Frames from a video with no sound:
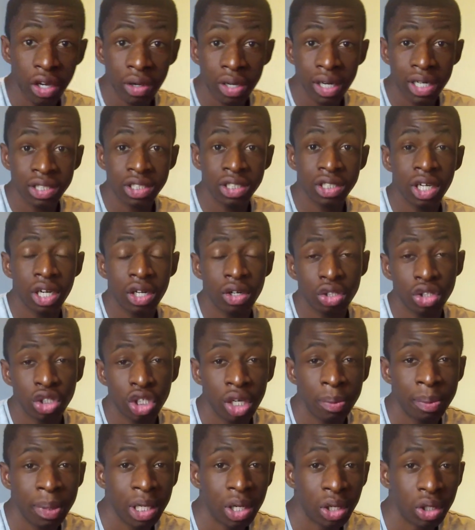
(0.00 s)
guys, it's going on
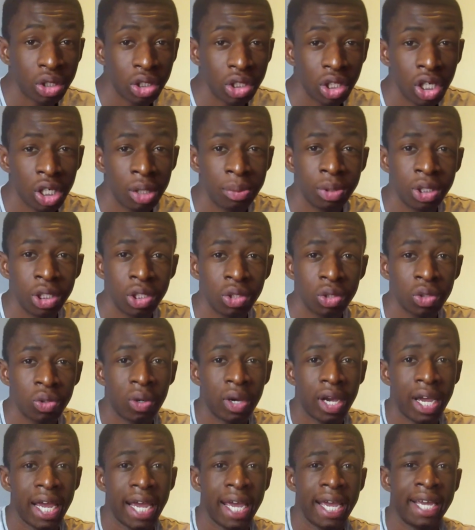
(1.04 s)
Toby here, or Tobjizzle,
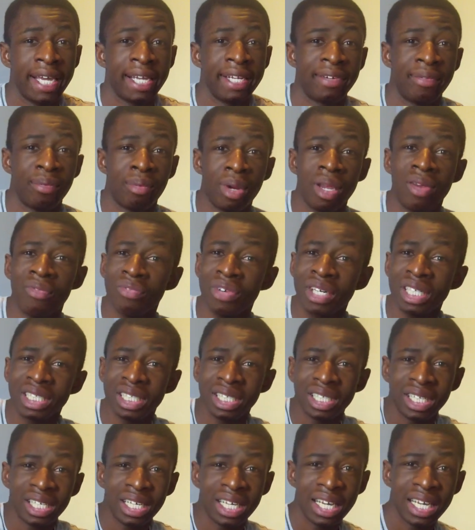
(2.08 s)
and we
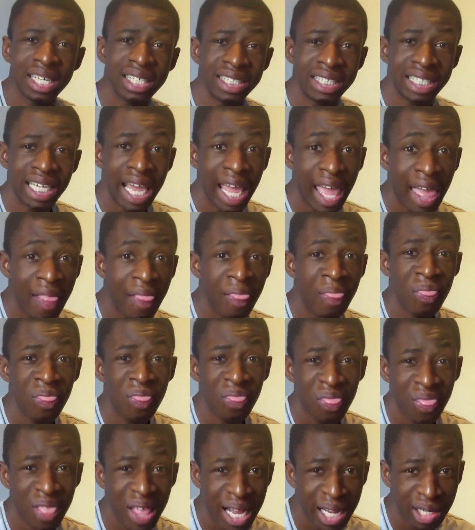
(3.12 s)
recently hit
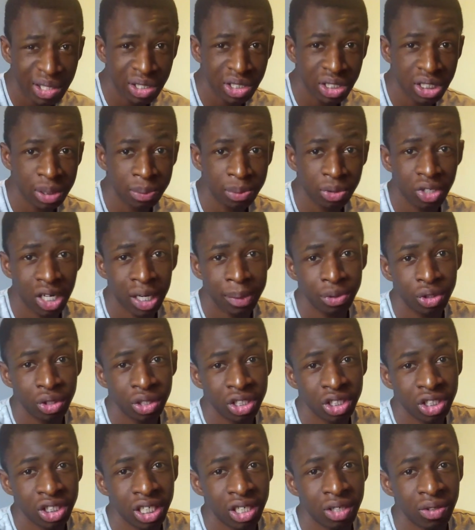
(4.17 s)
10,000 subscribers on
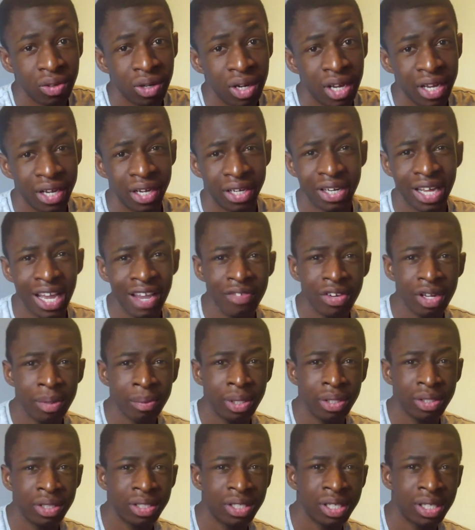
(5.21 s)
this channel, and I haven't
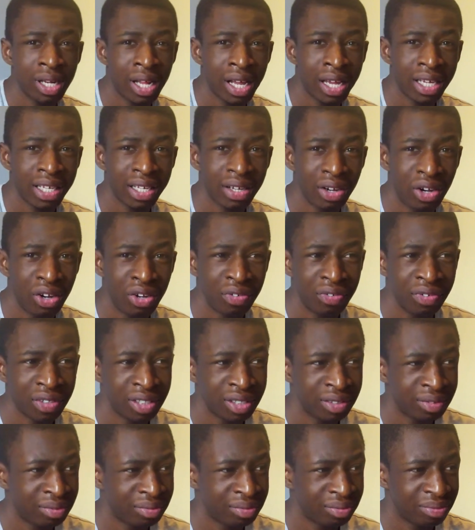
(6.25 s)
uploaded in like over,
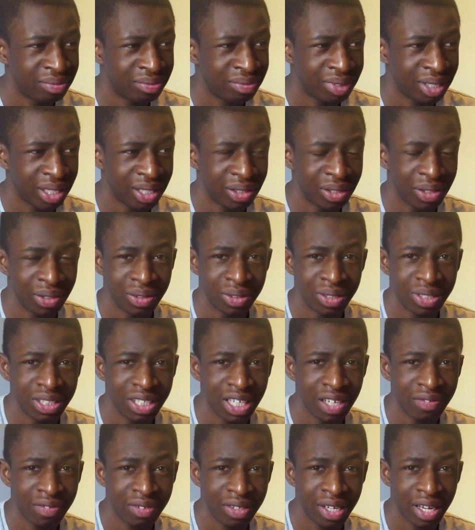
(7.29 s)
I don't know,
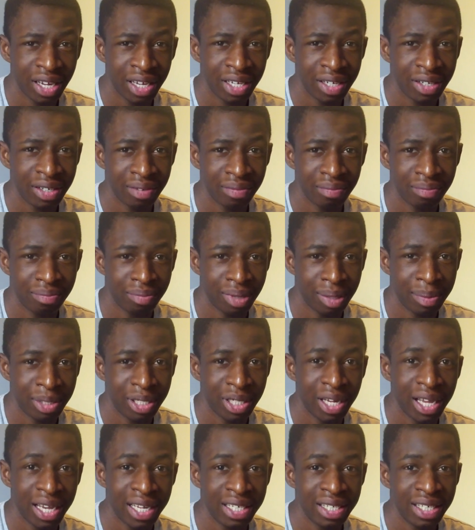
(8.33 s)
7, 8, maybe
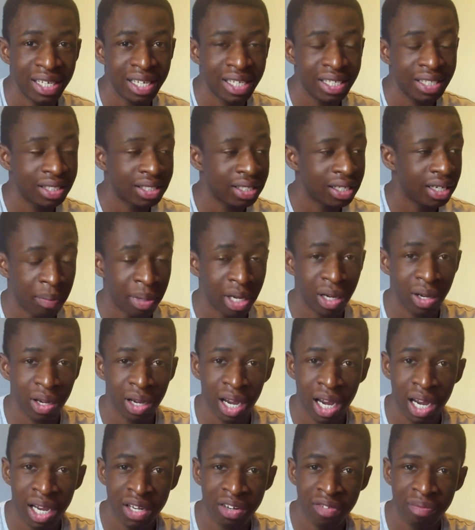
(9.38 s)
9 days. Been
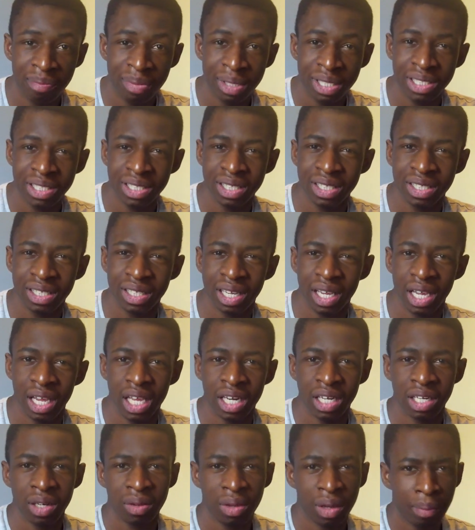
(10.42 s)
kind of busy
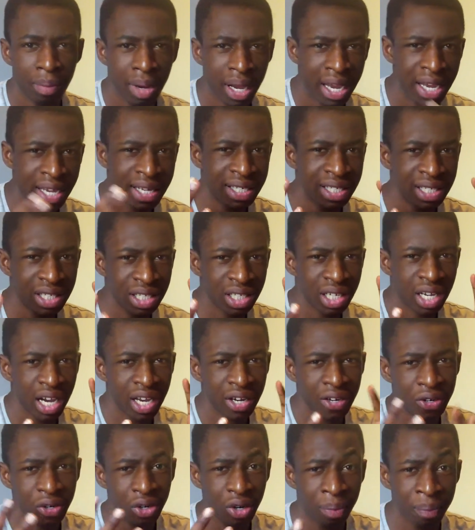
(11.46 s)
and my head's
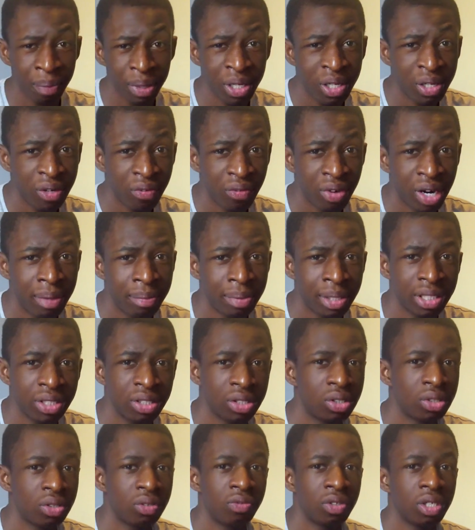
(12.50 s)
kind of not been in the right place
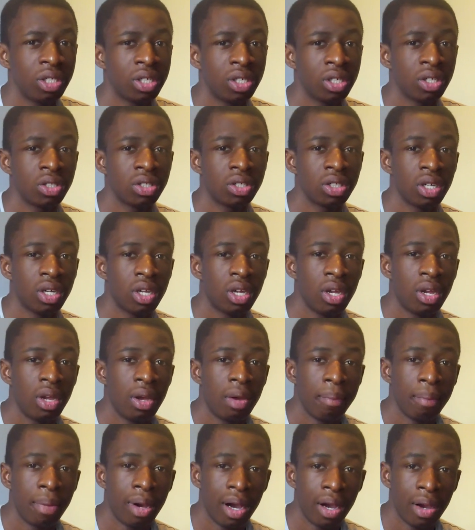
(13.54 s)
to do videos,
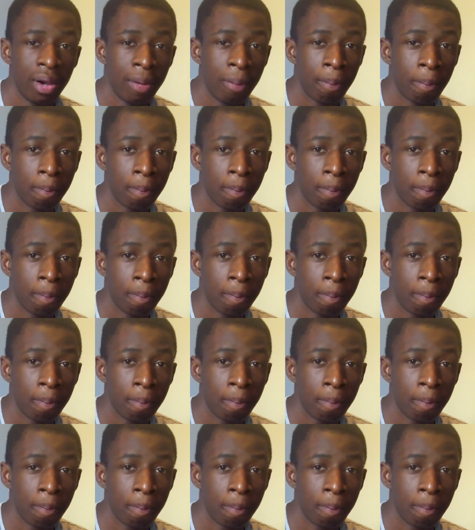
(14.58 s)
but